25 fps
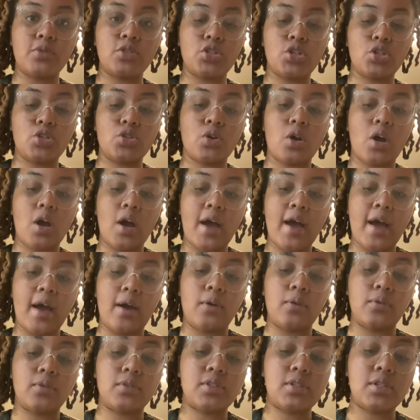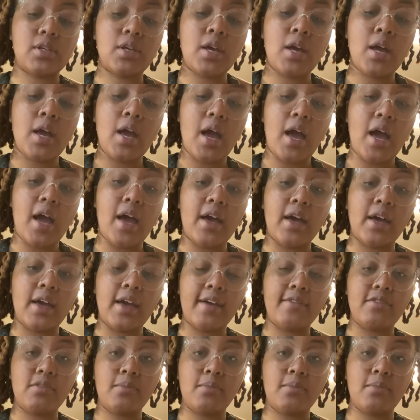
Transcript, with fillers: to draw out uh, heavy